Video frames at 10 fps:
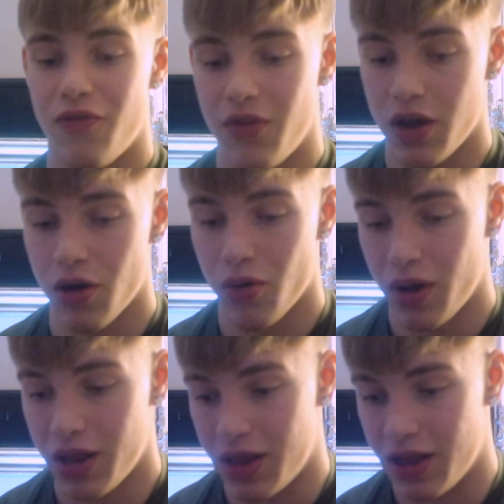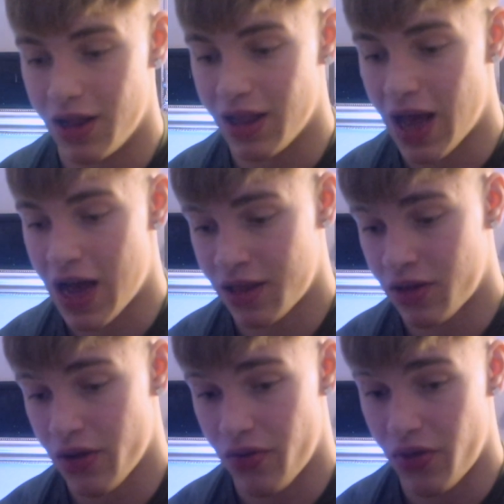video and the last
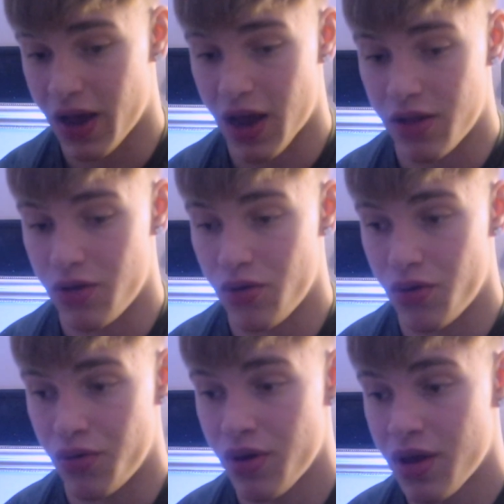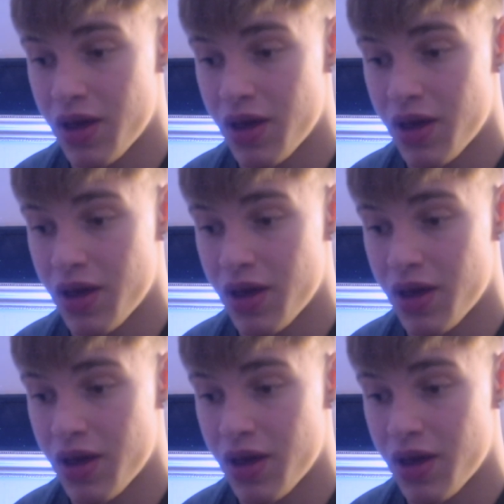thing I do